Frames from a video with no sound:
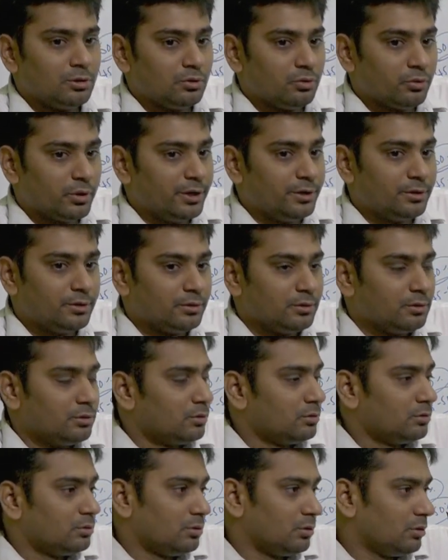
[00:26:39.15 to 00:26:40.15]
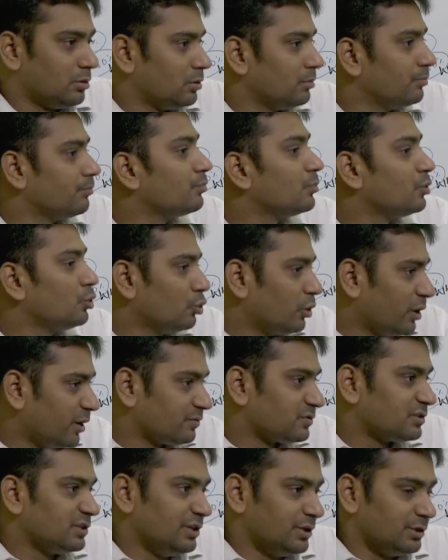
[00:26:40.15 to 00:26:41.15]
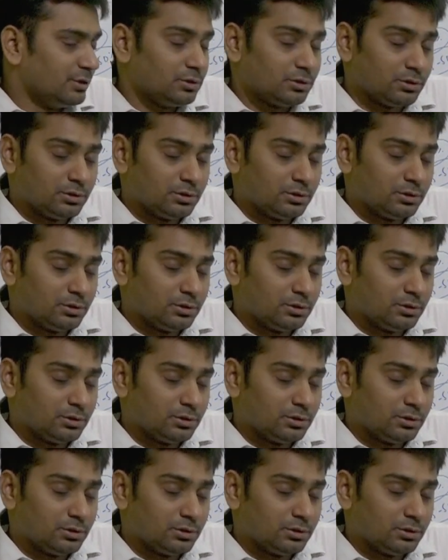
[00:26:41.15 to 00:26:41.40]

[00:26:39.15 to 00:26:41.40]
right? You have seen it.